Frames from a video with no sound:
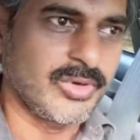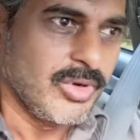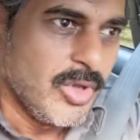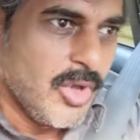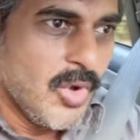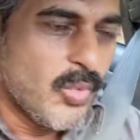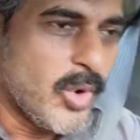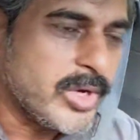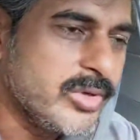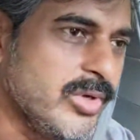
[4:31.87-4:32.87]
So
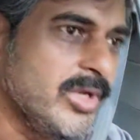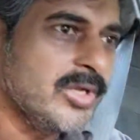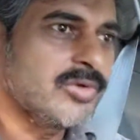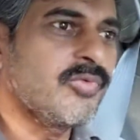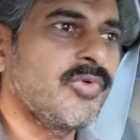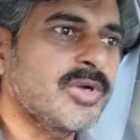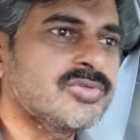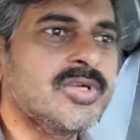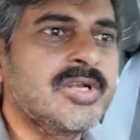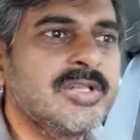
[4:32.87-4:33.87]
what you need to,
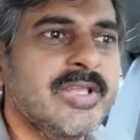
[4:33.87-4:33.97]
fortunately,